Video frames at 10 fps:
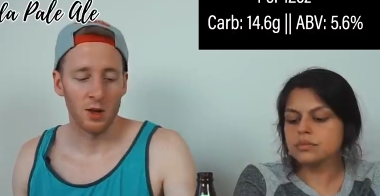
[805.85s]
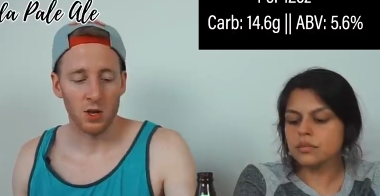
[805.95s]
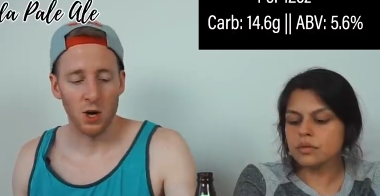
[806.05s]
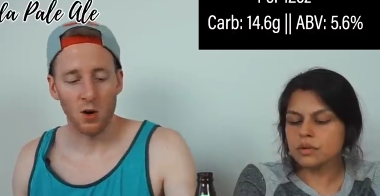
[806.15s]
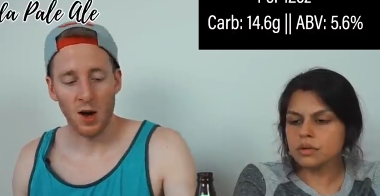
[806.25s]

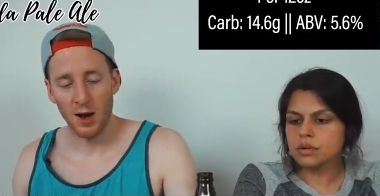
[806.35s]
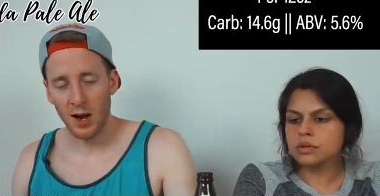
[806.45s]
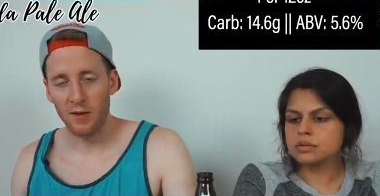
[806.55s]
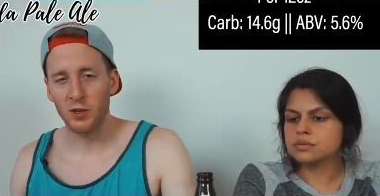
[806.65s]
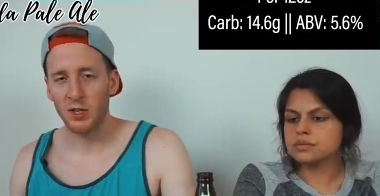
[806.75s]
Speaker 1: So on
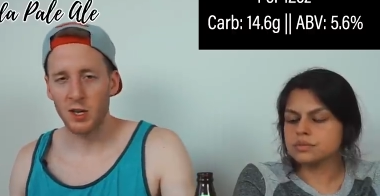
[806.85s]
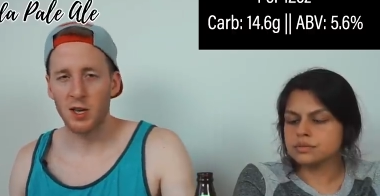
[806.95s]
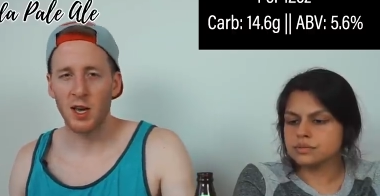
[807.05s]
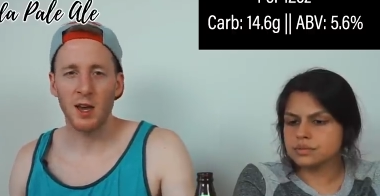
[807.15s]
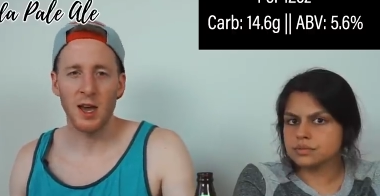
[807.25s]
average, I'd
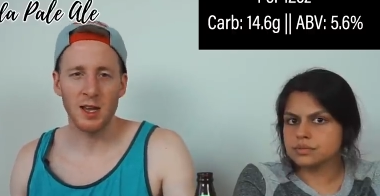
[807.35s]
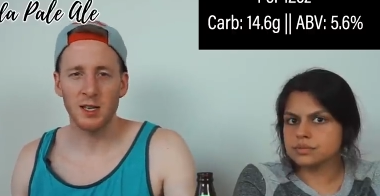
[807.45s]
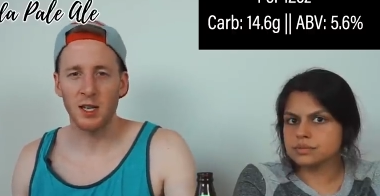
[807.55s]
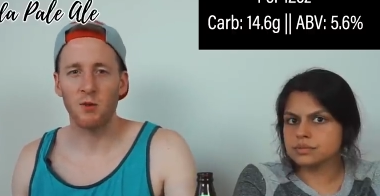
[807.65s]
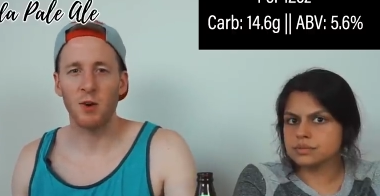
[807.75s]
say
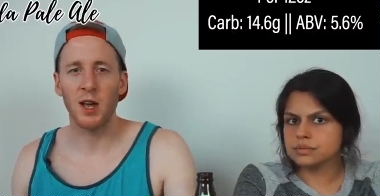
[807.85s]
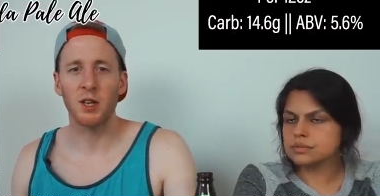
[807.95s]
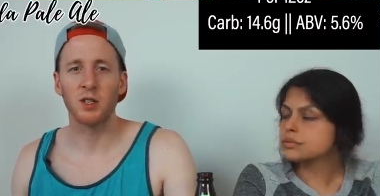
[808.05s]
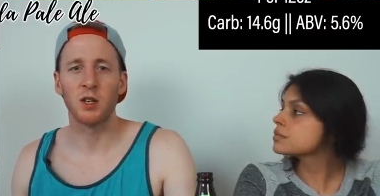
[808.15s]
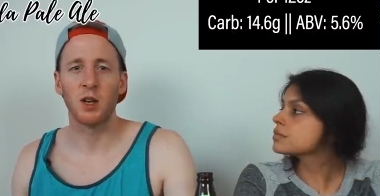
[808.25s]
eighteen
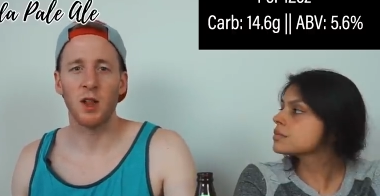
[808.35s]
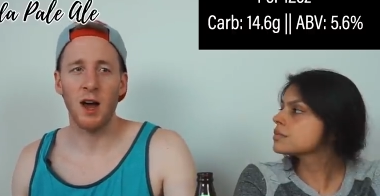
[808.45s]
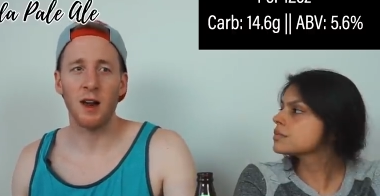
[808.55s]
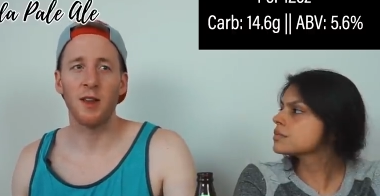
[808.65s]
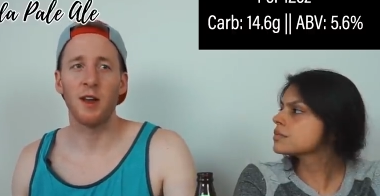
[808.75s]
range. A
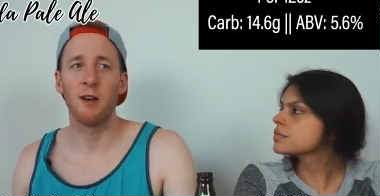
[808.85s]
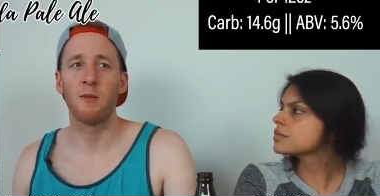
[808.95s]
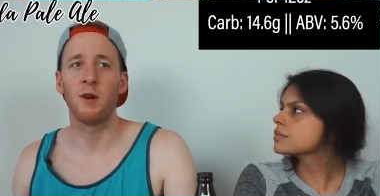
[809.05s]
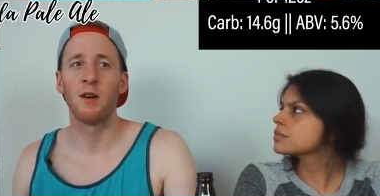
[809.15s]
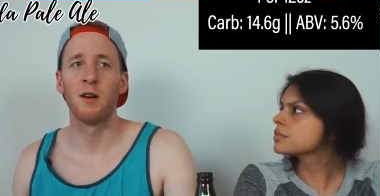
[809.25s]
lot of
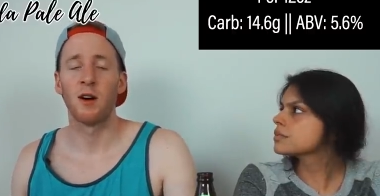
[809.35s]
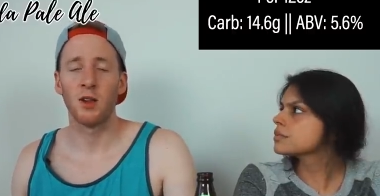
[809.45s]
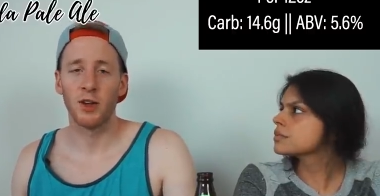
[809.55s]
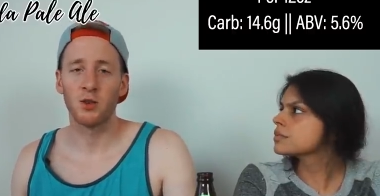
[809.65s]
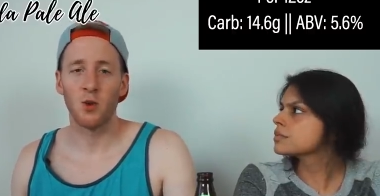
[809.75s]
them are
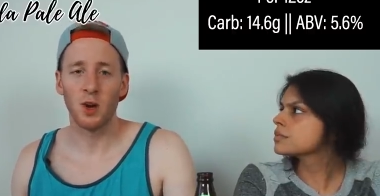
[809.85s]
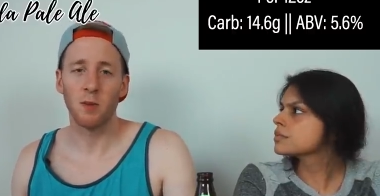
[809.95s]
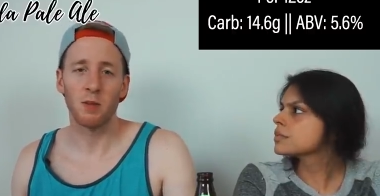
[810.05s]
like twenty